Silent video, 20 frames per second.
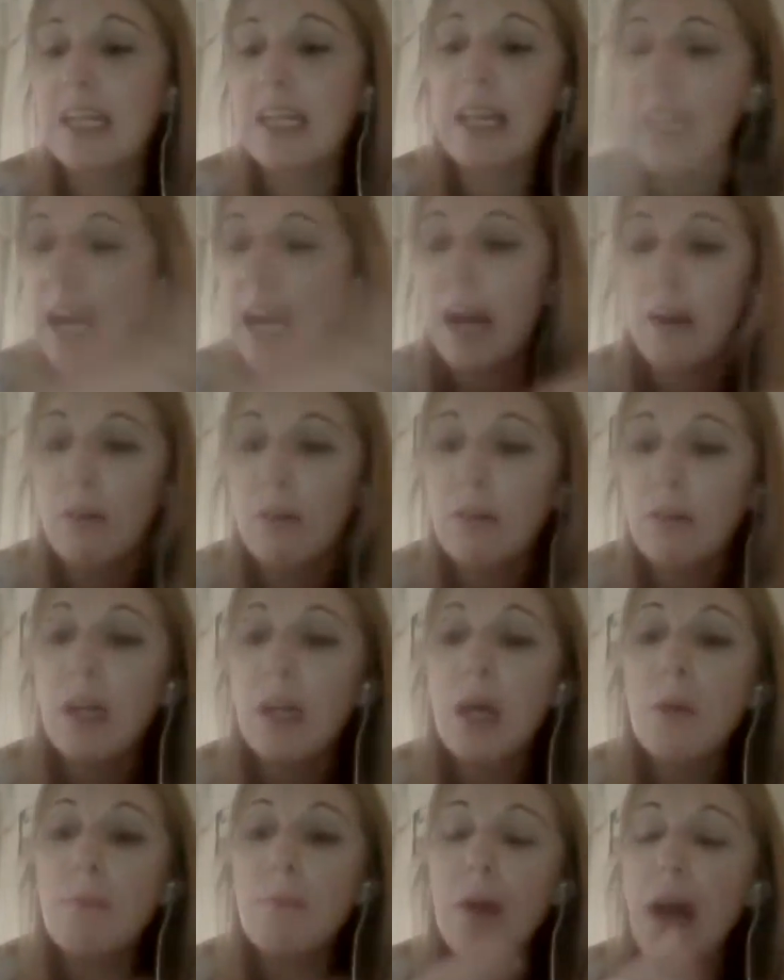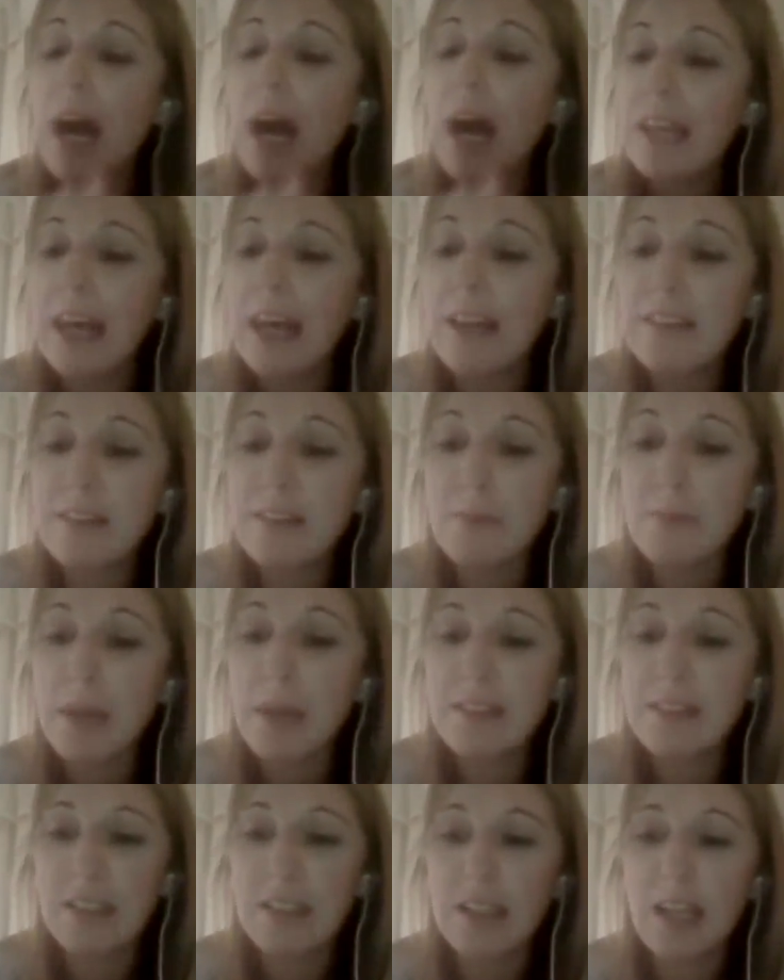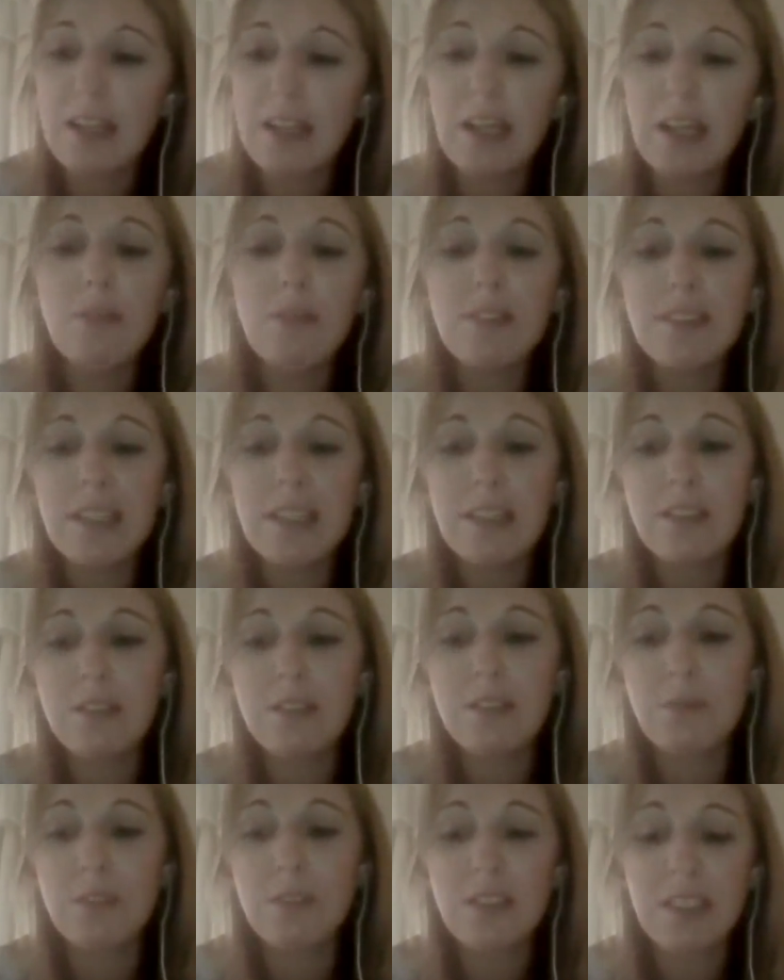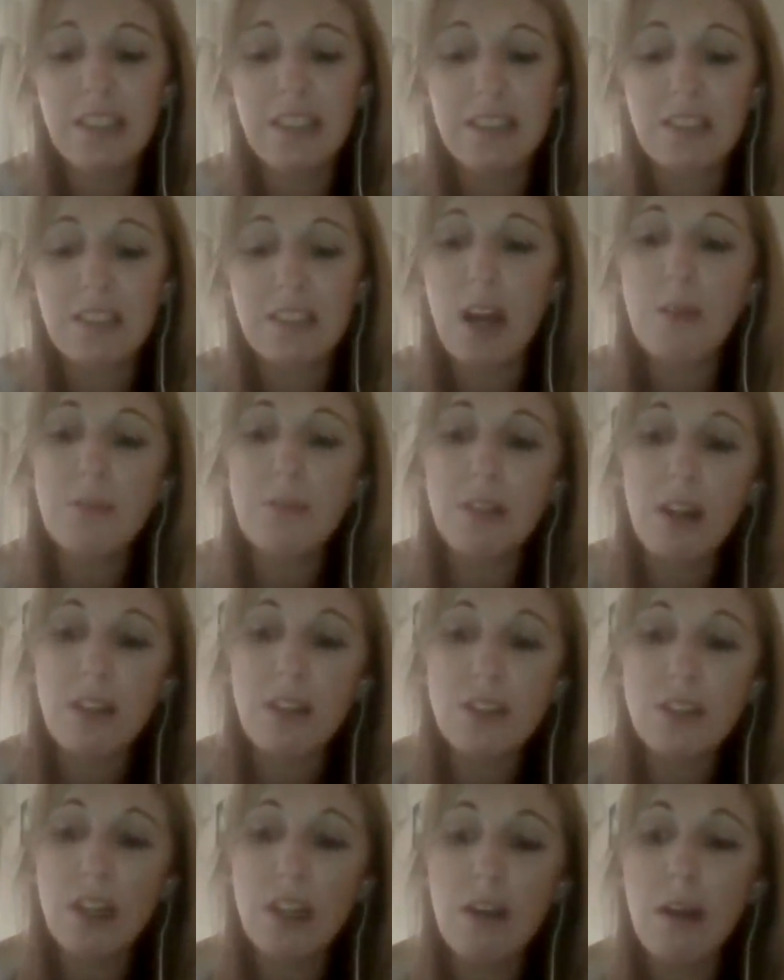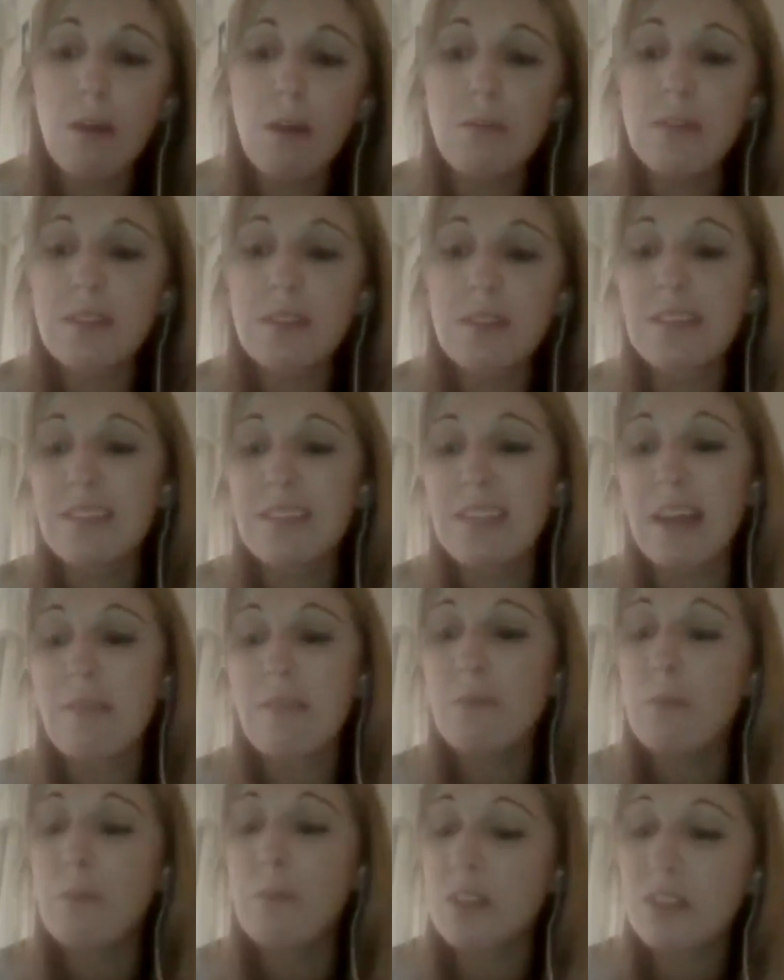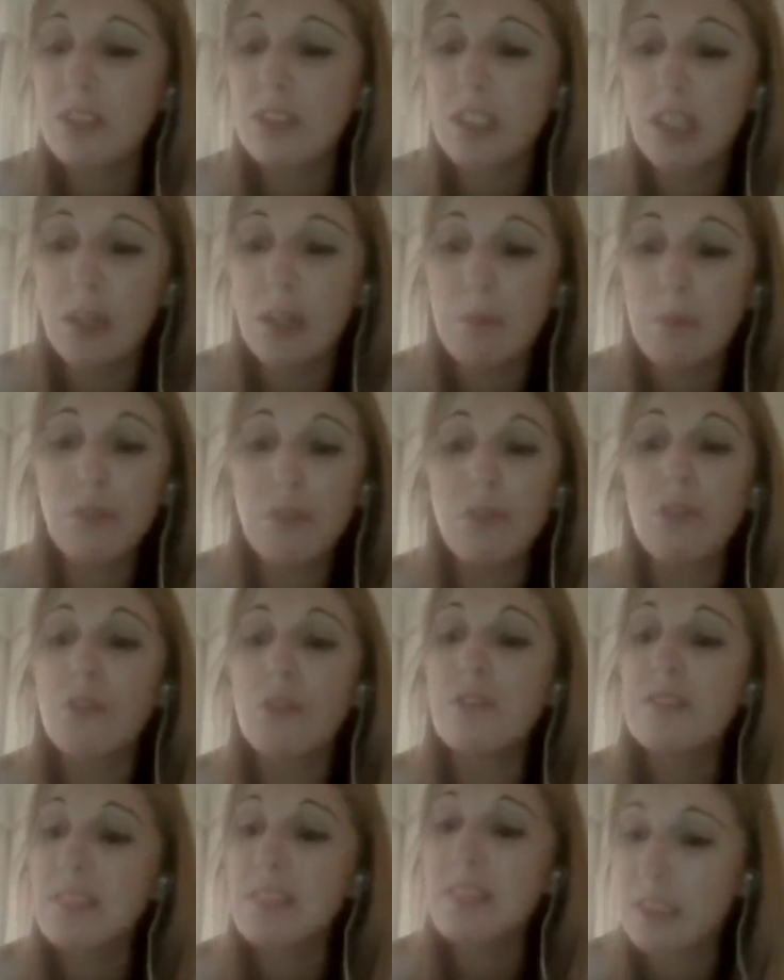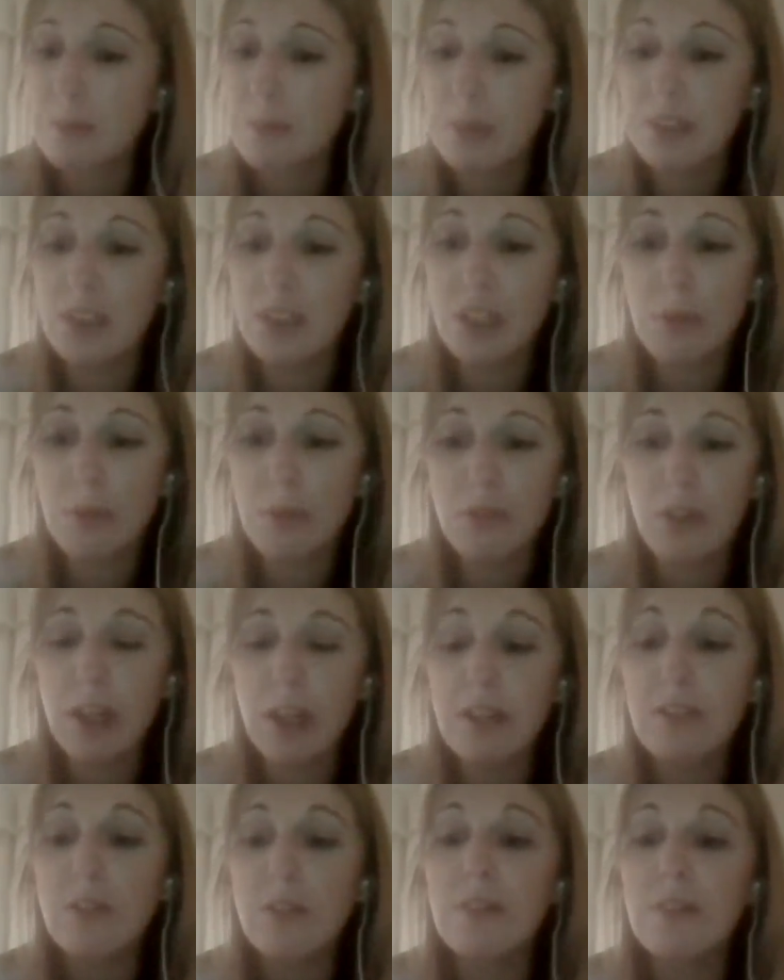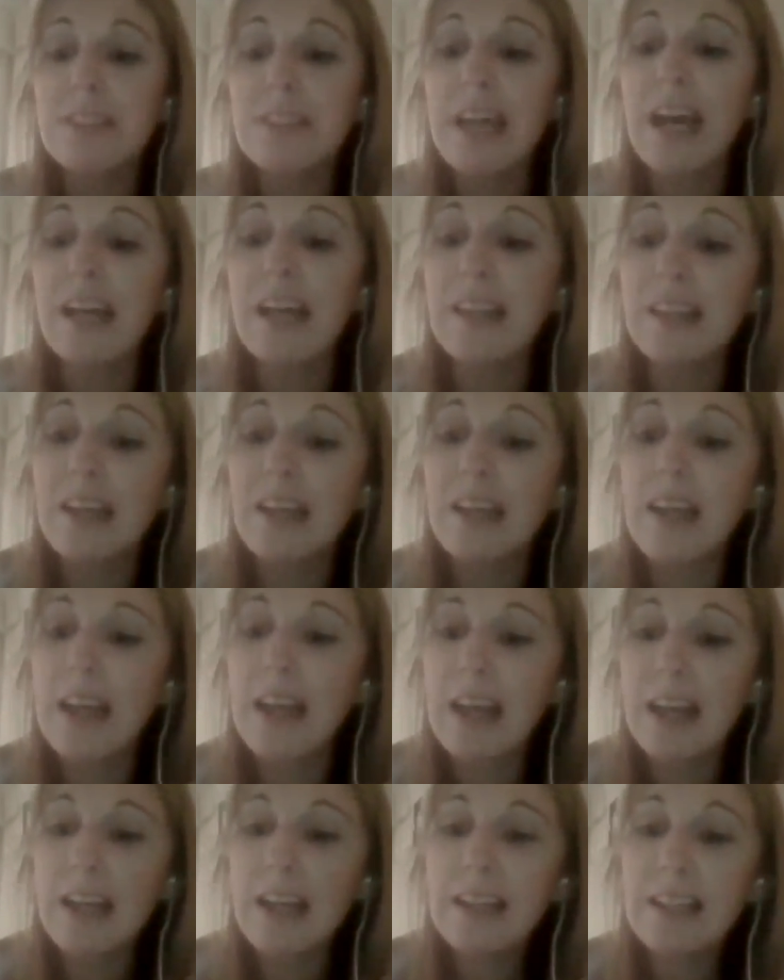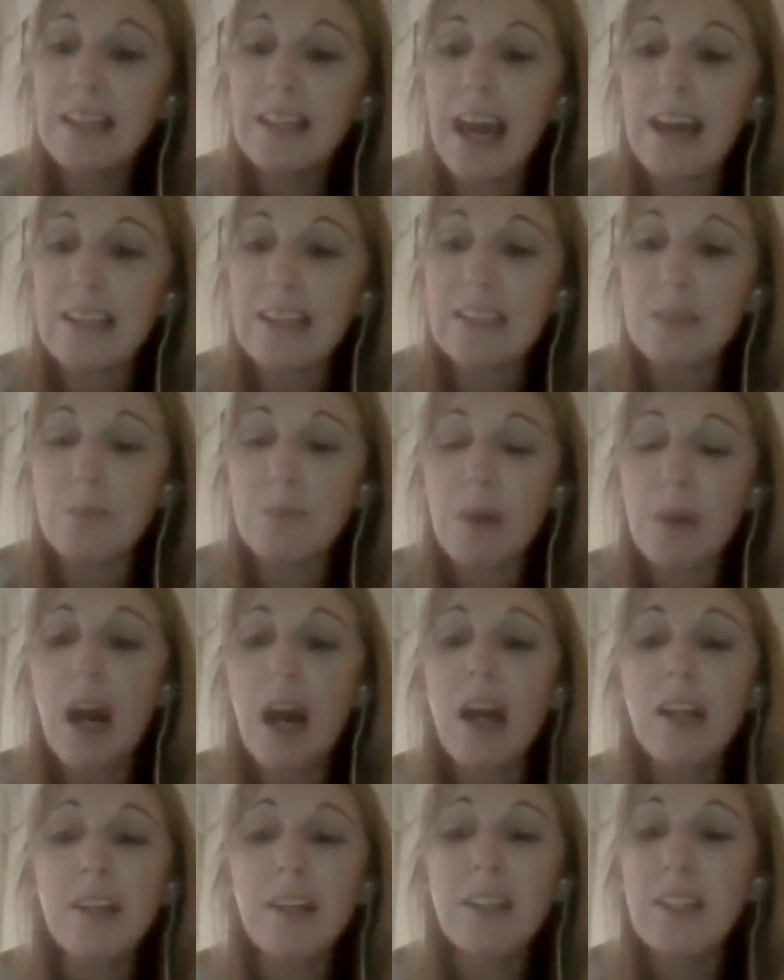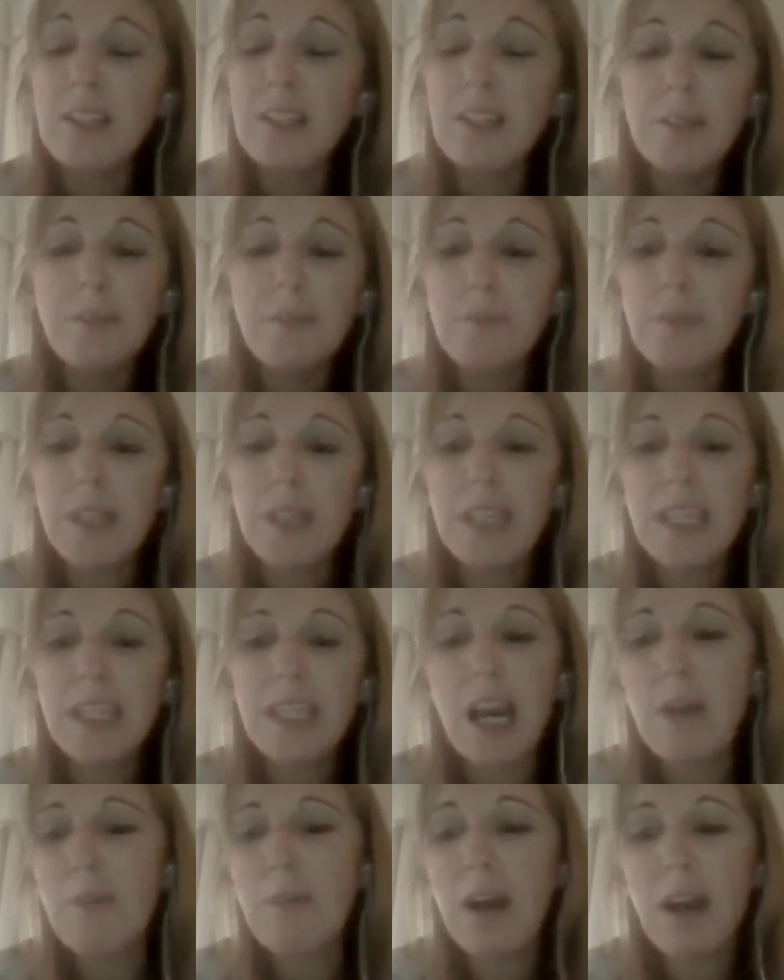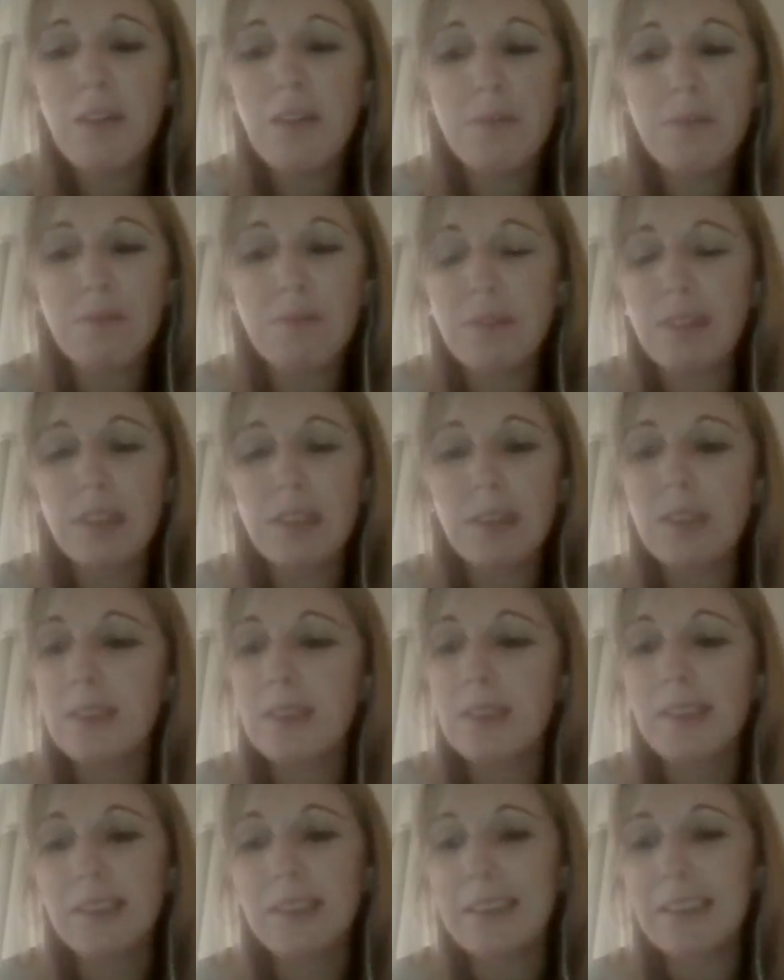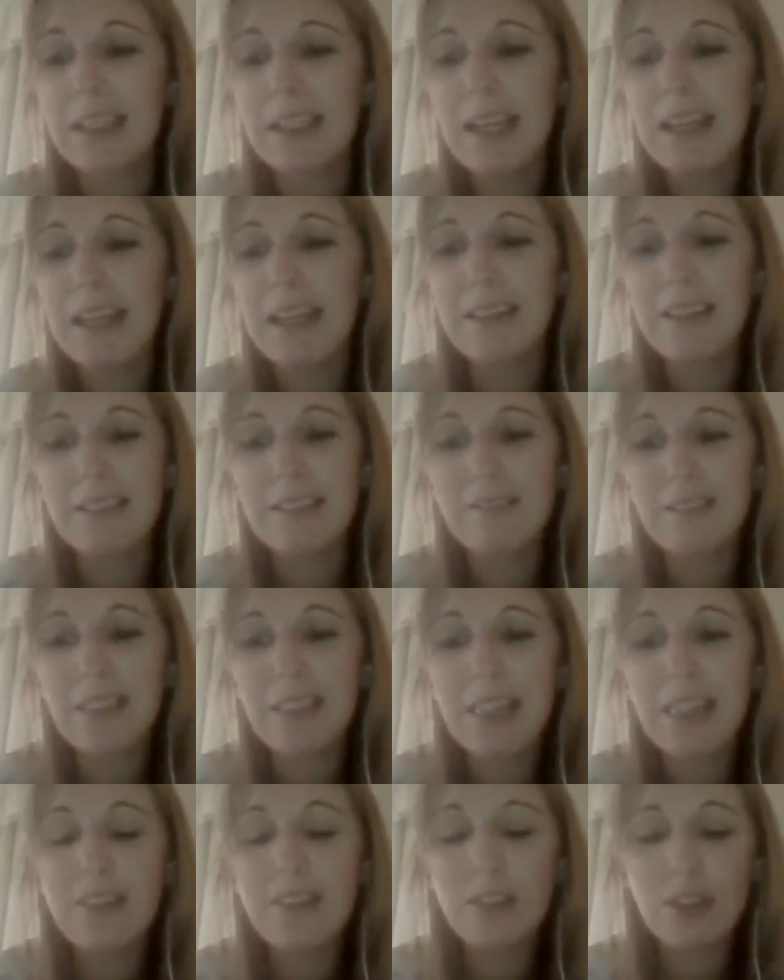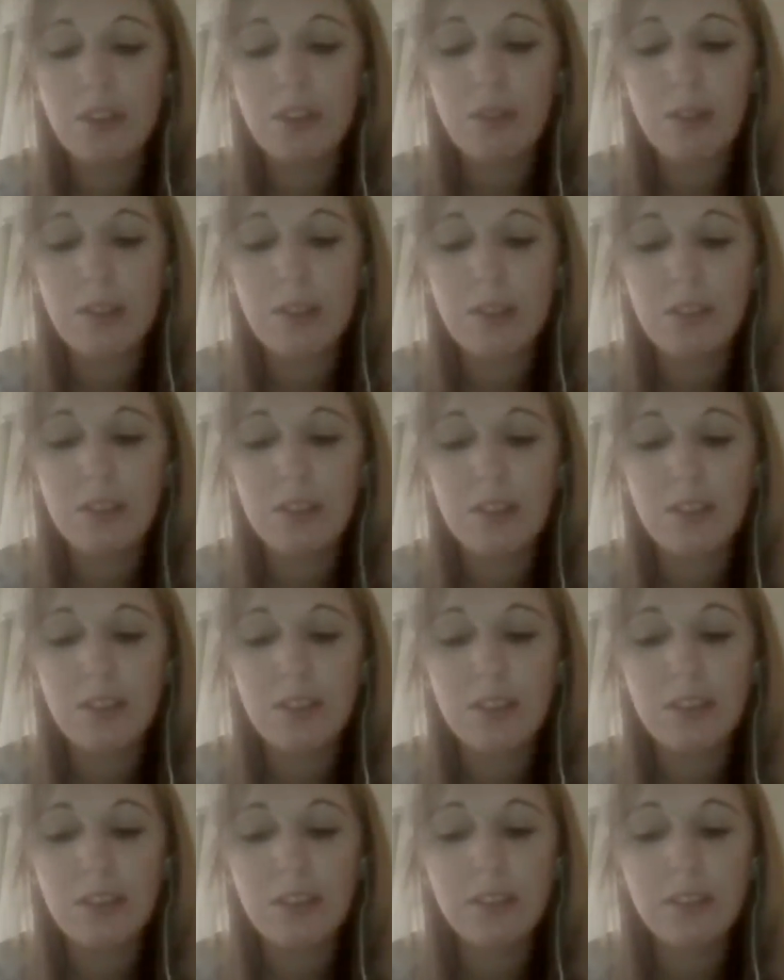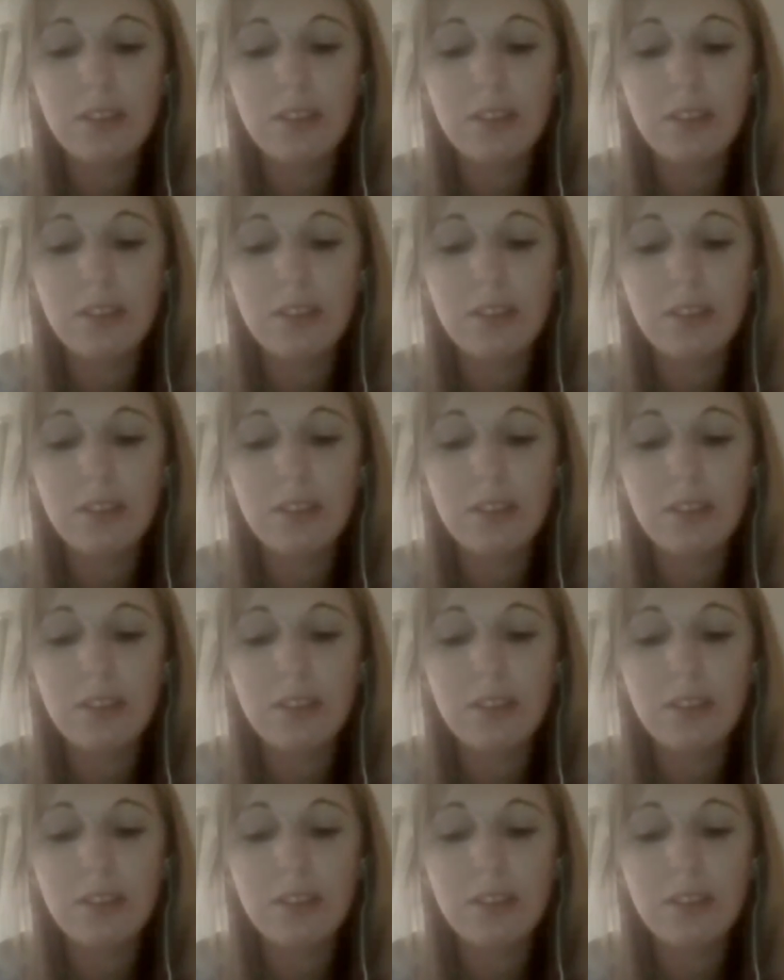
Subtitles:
and out. And that's amazing. Like I was six times last year. I was 7 months the year before, and 6 months the year before that. So it's getting less. But it's a good question.